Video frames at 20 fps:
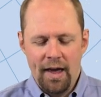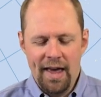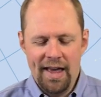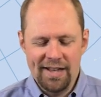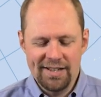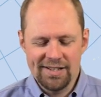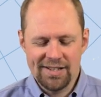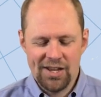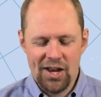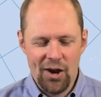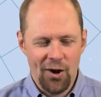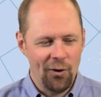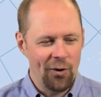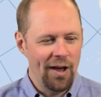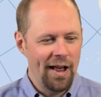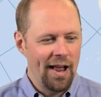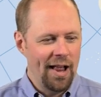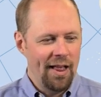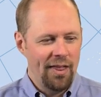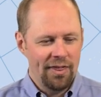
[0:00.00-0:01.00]
And so
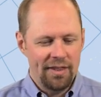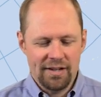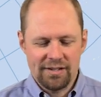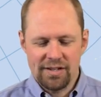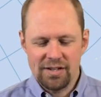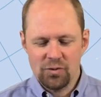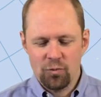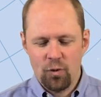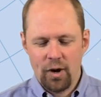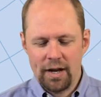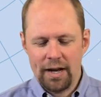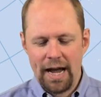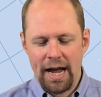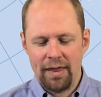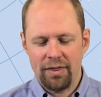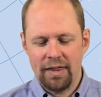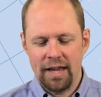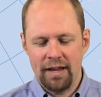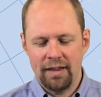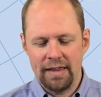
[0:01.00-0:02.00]
this is what I
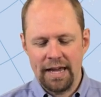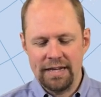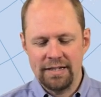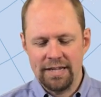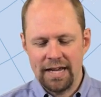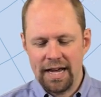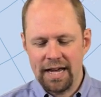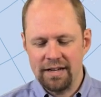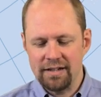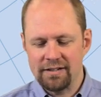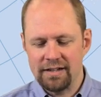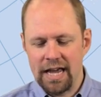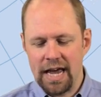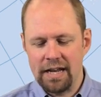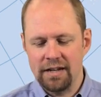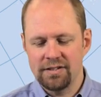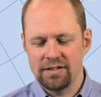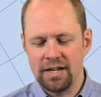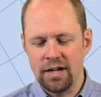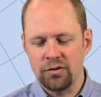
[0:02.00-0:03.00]
think they did, is they
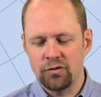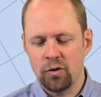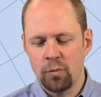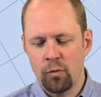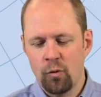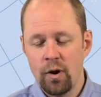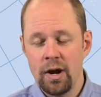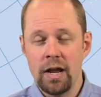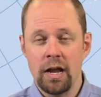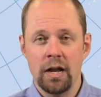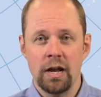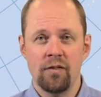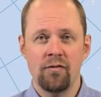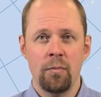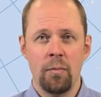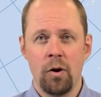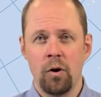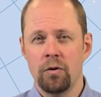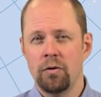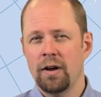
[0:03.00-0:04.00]
had a central meridian of
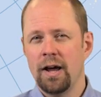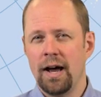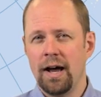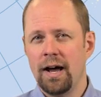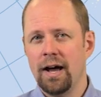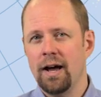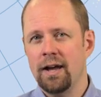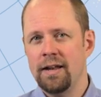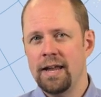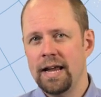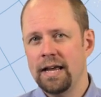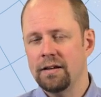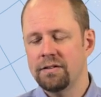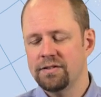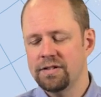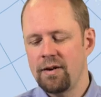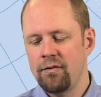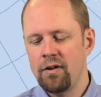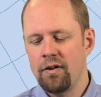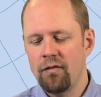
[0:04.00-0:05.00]
about
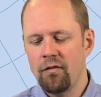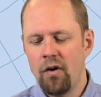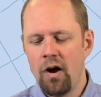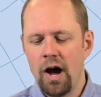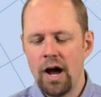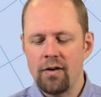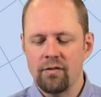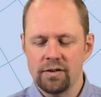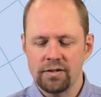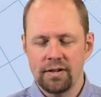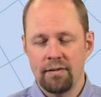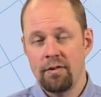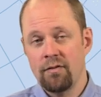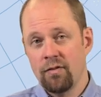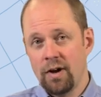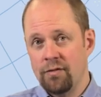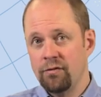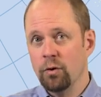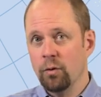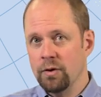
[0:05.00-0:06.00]
-75 or
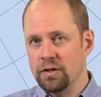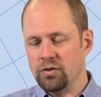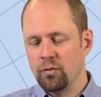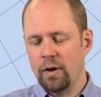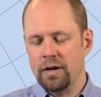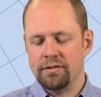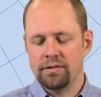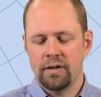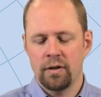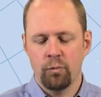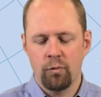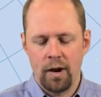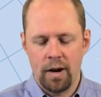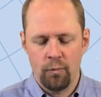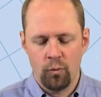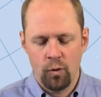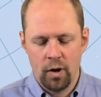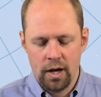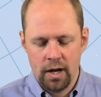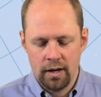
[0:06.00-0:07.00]
75 degrees west of the
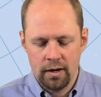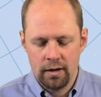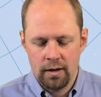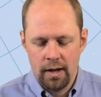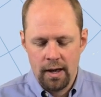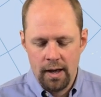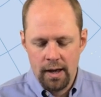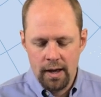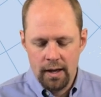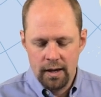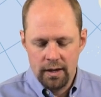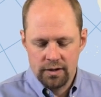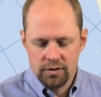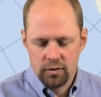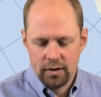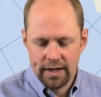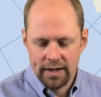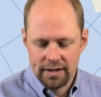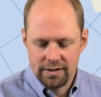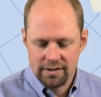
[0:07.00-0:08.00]
prime meridian.
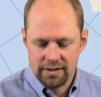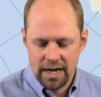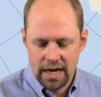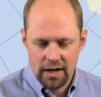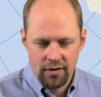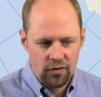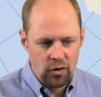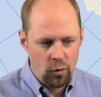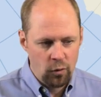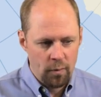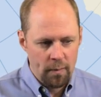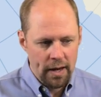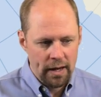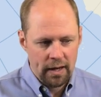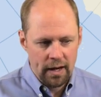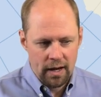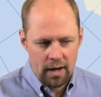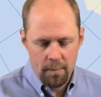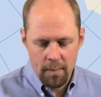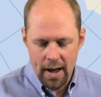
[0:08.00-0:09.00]
So like I said, if you were
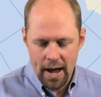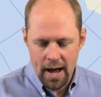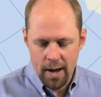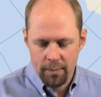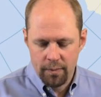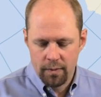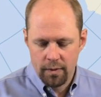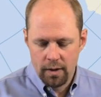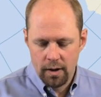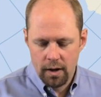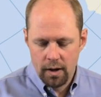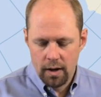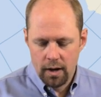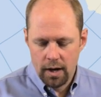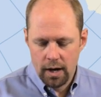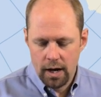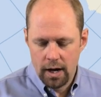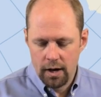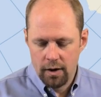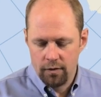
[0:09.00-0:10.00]
making a map
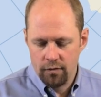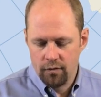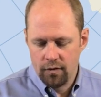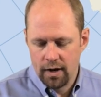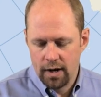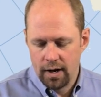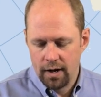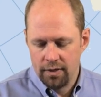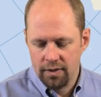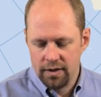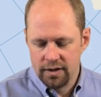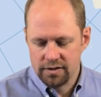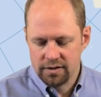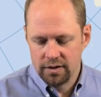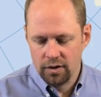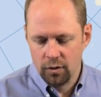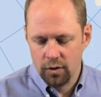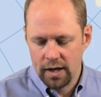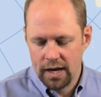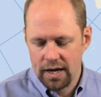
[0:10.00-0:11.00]
of this
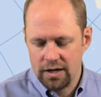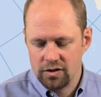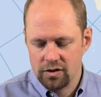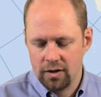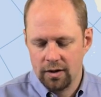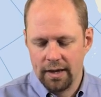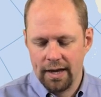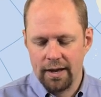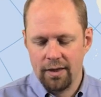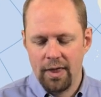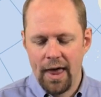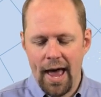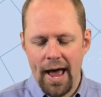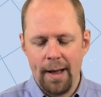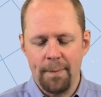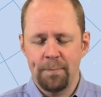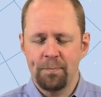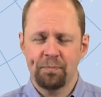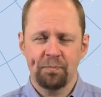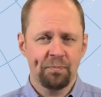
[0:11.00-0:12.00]
location like that,